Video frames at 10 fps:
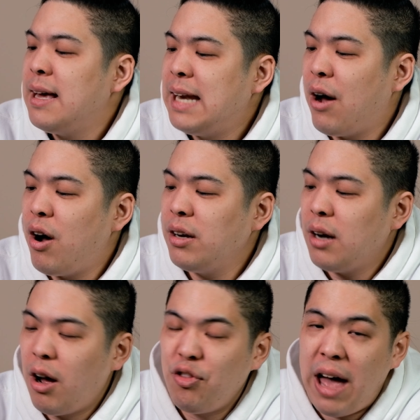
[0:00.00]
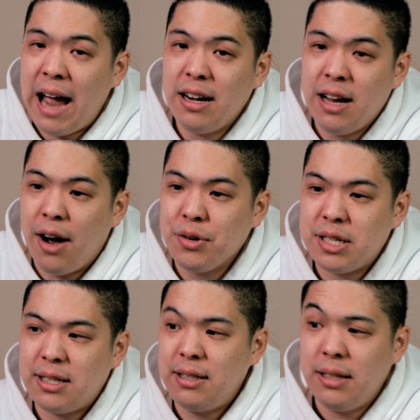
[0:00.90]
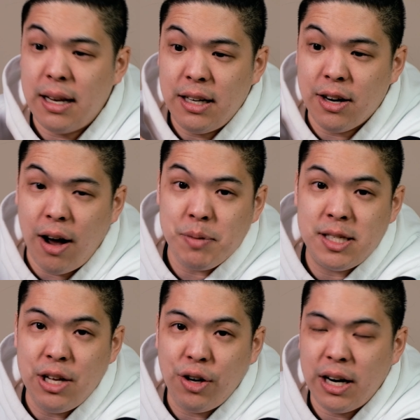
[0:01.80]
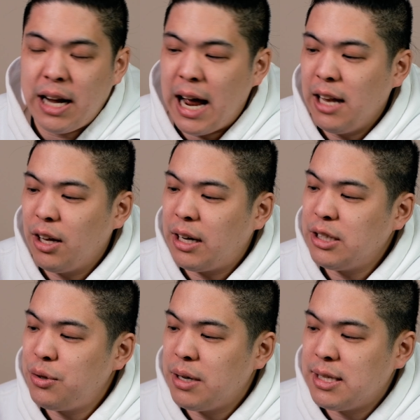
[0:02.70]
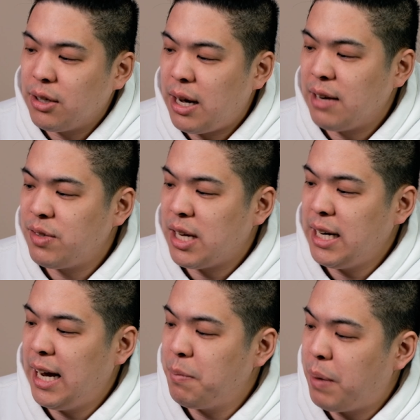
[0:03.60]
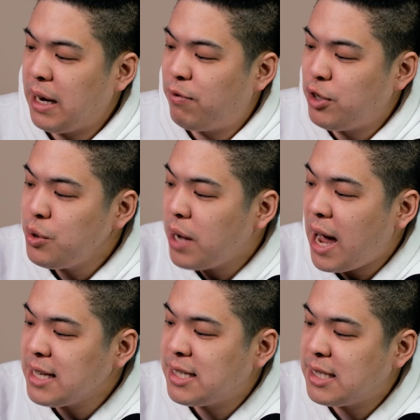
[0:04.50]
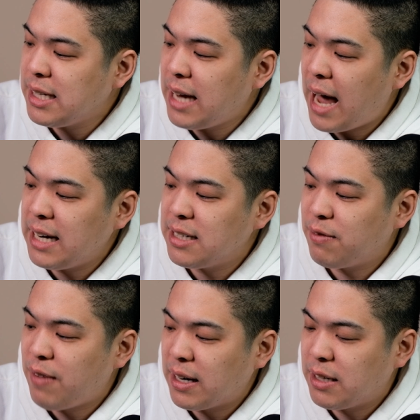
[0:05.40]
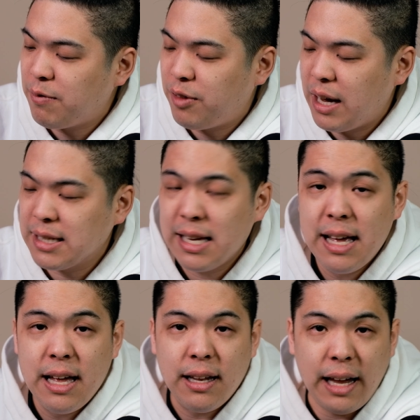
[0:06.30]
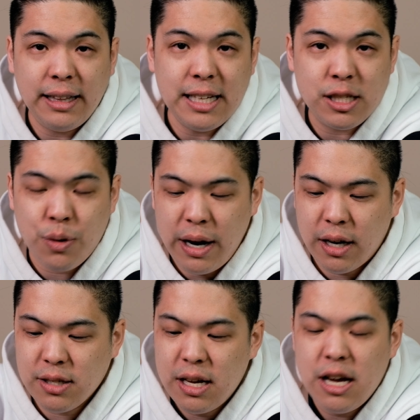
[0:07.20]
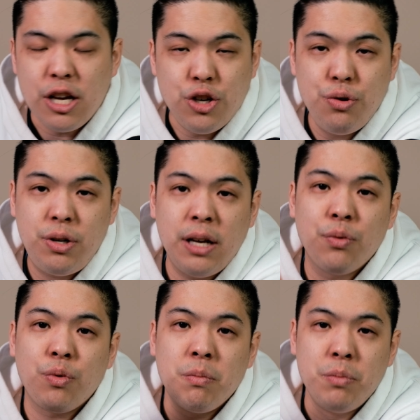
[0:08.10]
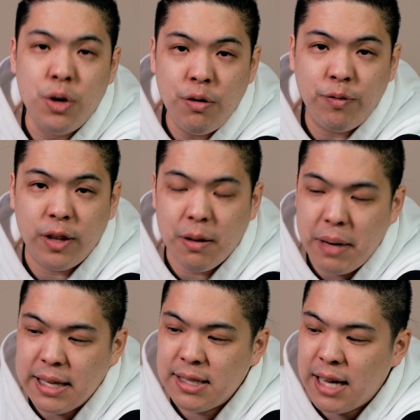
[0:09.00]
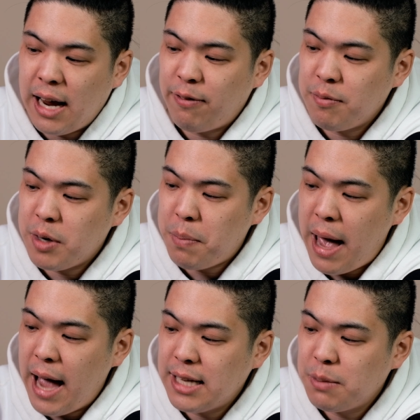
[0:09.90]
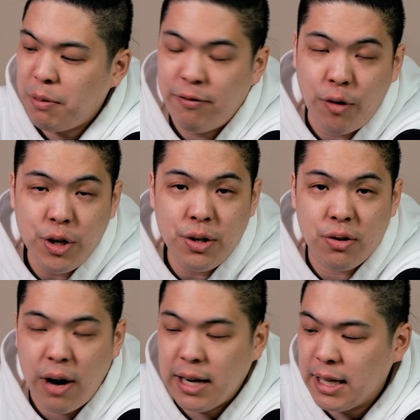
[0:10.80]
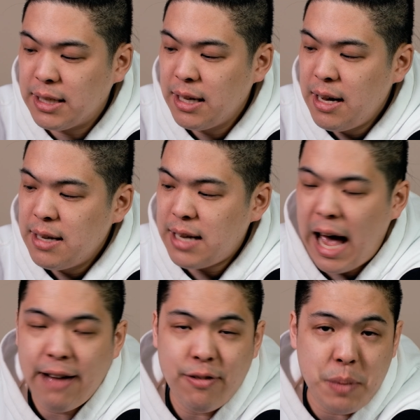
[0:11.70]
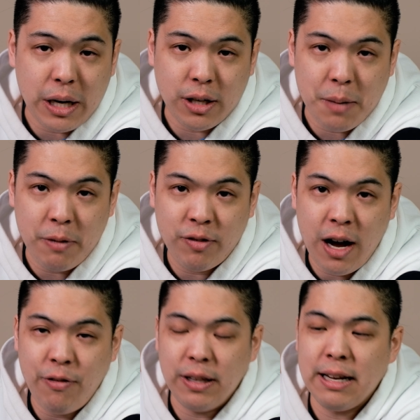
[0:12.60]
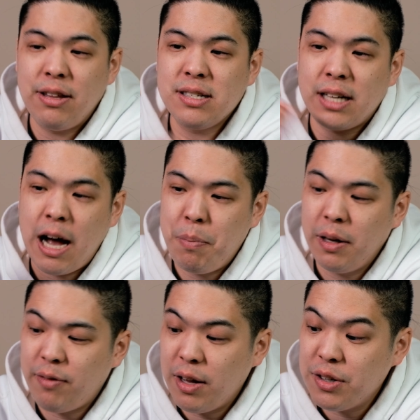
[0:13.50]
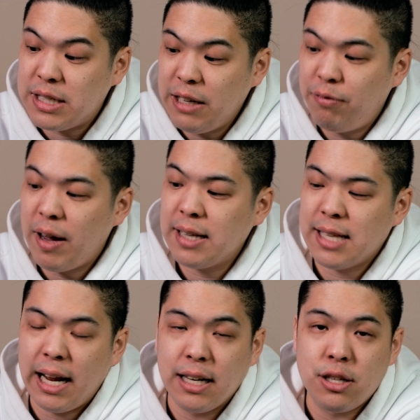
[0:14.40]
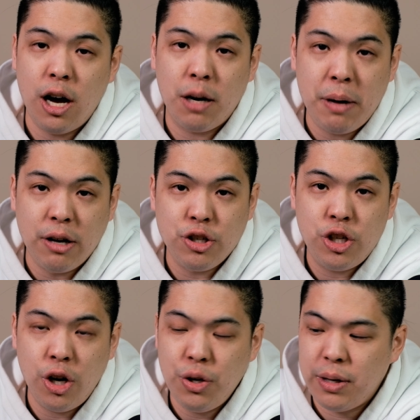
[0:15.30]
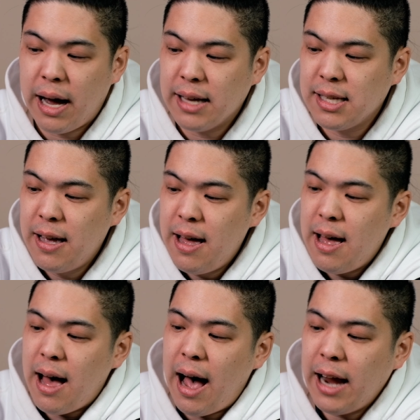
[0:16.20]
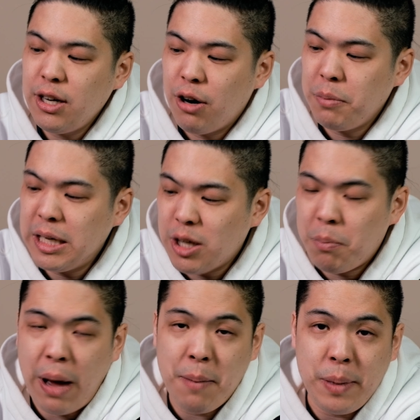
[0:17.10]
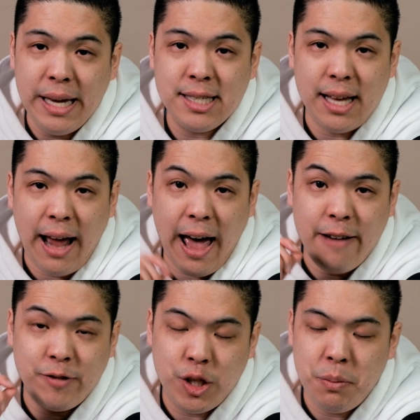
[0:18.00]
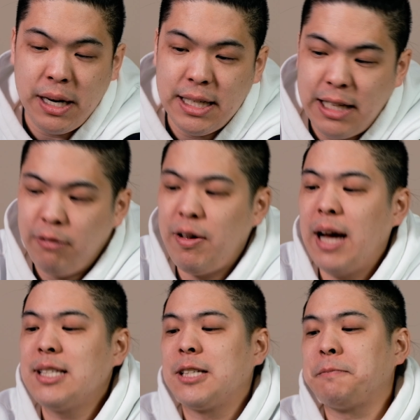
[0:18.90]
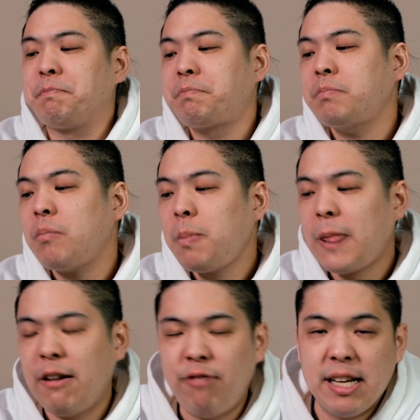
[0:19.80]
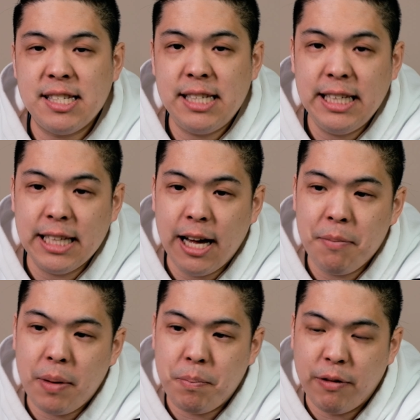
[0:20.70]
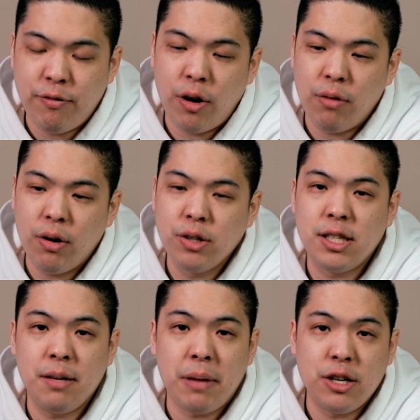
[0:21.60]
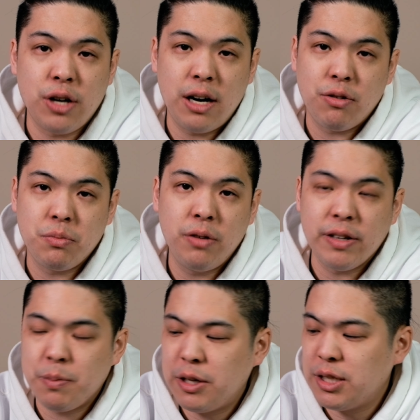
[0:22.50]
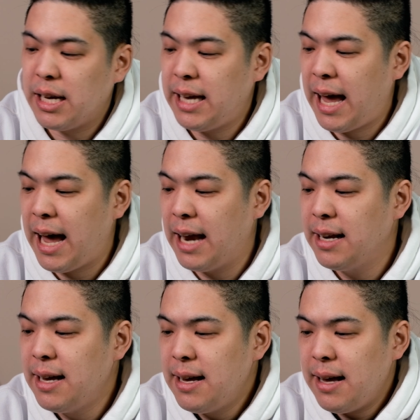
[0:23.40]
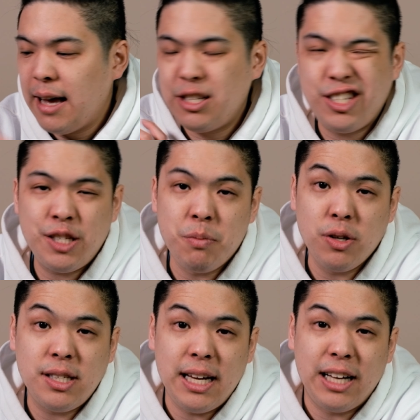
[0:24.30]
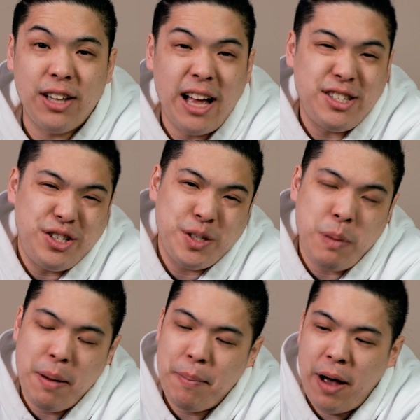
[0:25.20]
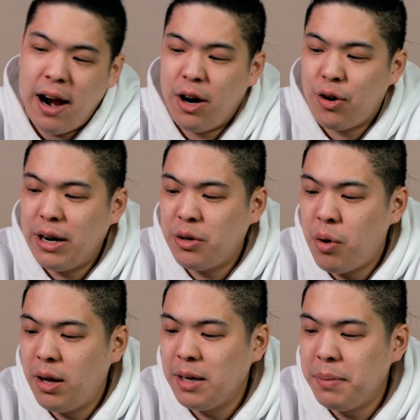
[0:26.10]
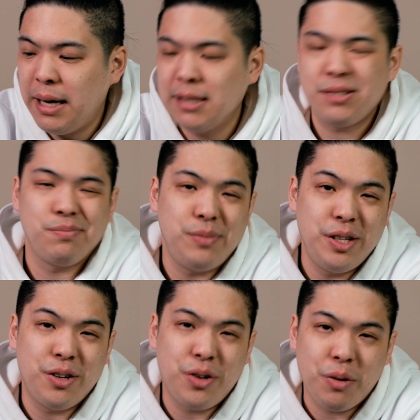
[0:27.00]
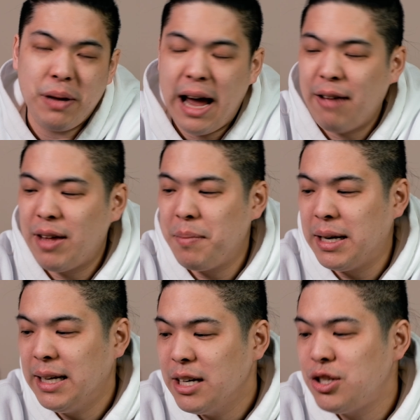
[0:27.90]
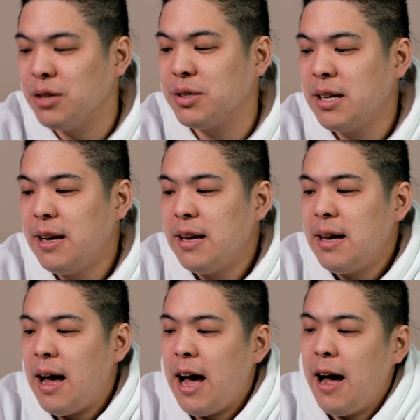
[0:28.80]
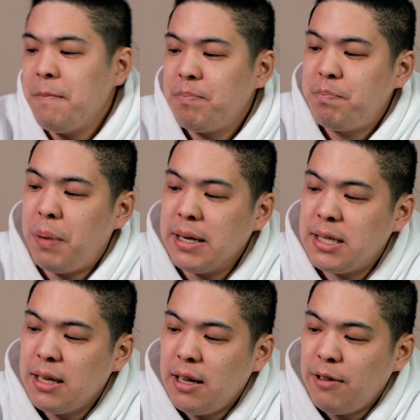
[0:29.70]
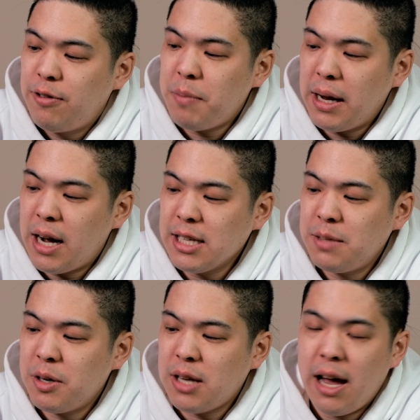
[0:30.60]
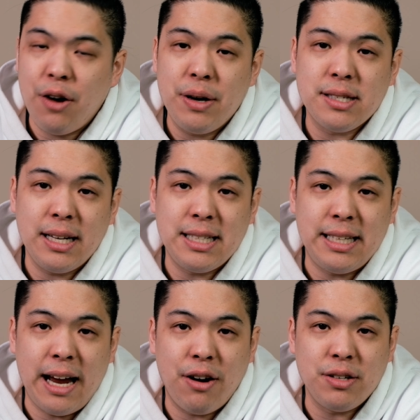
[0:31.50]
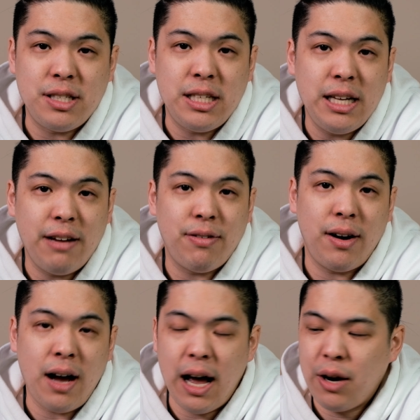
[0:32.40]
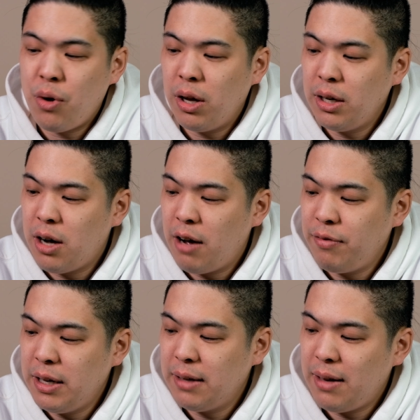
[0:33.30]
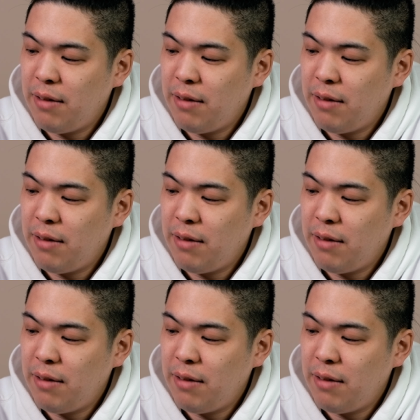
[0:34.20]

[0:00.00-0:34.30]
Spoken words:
Now, on that note, you know, I'm still going to kind of look into it, still kind of study it. But if you guys see any defective things like these Quakers, you can remove them inside from your bags before you grind it to have a better cup of coffee. Now, there's a couple of other defects that I can talk about and show you guys. I normally don't buy beans that have too many defects. If I see them before I roast them, I try to remove as much as I can. It's just mostly a glance. You just buy higher grade quality beans. You don't normally have that many issues. But for my customers, I always like to guarantee a very high quality coffee.